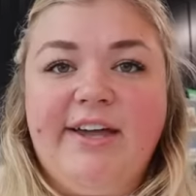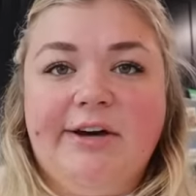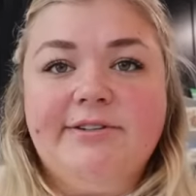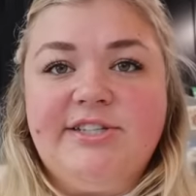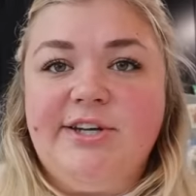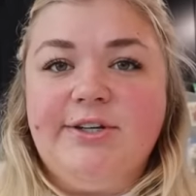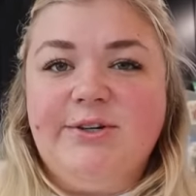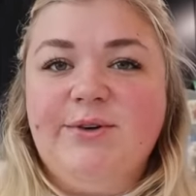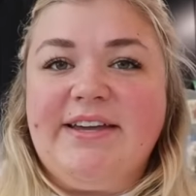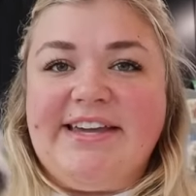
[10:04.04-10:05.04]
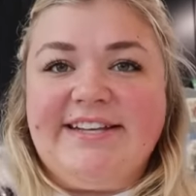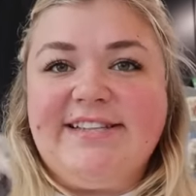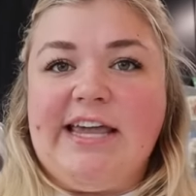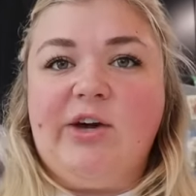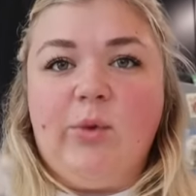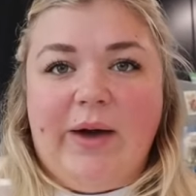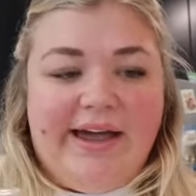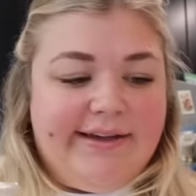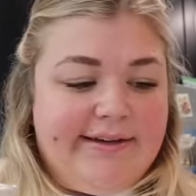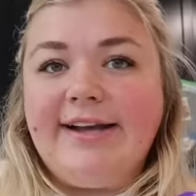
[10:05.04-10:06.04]
go-to, easy,
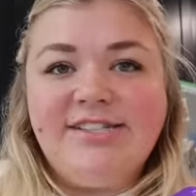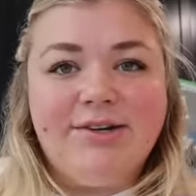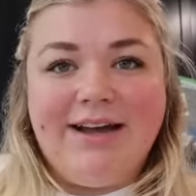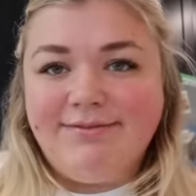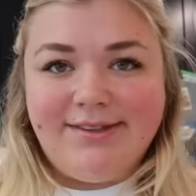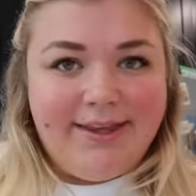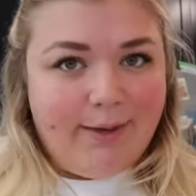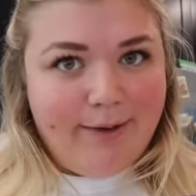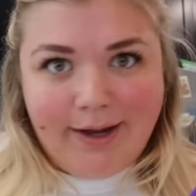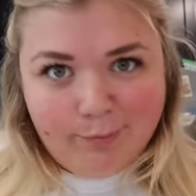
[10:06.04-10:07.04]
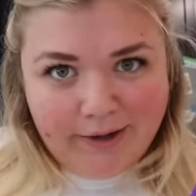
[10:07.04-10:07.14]
quick, I don't have to think about it